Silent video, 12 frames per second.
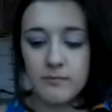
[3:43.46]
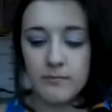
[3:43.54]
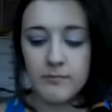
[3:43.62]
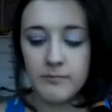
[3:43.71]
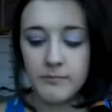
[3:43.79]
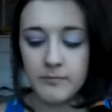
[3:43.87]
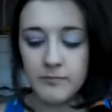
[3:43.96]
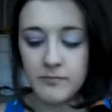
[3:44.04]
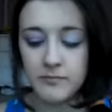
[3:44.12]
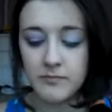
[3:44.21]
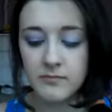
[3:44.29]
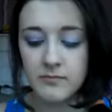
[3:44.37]
is
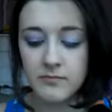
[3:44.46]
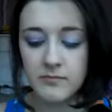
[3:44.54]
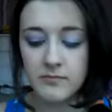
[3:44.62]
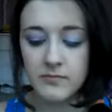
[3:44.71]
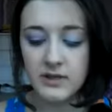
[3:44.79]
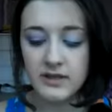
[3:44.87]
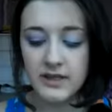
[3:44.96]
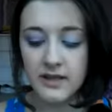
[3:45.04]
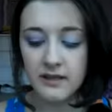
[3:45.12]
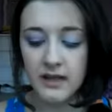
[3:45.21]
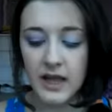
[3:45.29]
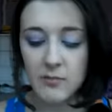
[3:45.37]
like a
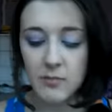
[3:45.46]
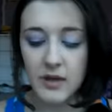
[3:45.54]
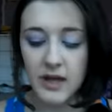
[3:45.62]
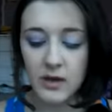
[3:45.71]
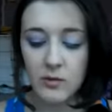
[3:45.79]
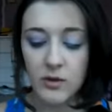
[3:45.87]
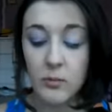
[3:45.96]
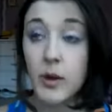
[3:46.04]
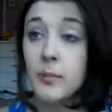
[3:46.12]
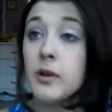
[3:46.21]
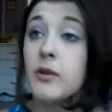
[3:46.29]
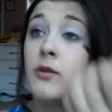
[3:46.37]
light pink with a
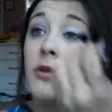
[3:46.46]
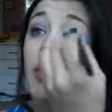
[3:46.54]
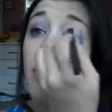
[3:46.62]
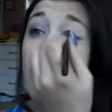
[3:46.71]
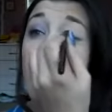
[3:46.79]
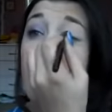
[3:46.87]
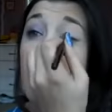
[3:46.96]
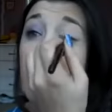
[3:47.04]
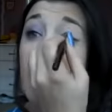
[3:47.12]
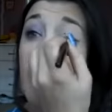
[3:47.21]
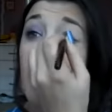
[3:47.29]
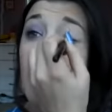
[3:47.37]
purple undertone, and we're going to
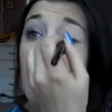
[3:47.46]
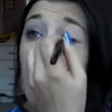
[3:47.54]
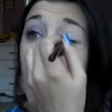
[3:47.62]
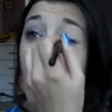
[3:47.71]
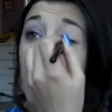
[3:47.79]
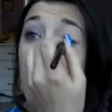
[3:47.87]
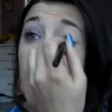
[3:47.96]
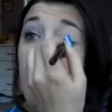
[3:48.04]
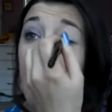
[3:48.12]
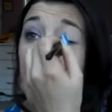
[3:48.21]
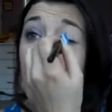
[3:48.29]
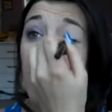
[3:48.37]
put that on top
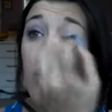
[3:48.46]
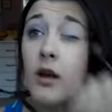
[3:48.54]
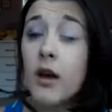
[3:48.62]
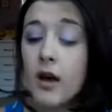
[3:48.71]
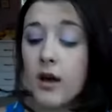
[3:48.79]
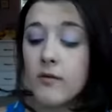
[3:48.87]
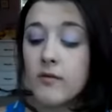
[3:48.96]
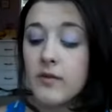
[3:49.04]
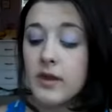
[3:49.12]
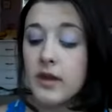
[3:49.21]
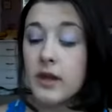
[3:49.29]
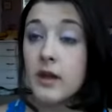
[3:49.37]
of
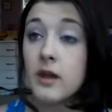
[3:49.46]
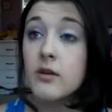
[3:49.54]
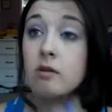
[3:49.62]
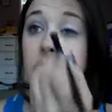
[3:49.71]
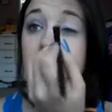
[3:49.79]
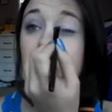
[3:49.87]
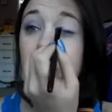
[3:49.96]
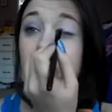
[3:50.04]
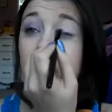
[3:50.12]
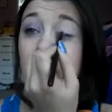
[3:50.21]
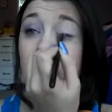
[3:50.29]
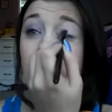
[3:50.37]
the shadow we
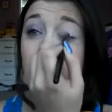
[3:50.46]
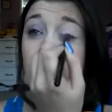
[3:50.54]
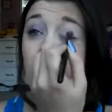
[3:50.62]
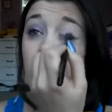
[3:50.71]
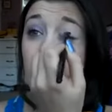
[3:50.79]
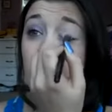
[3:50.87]
just did.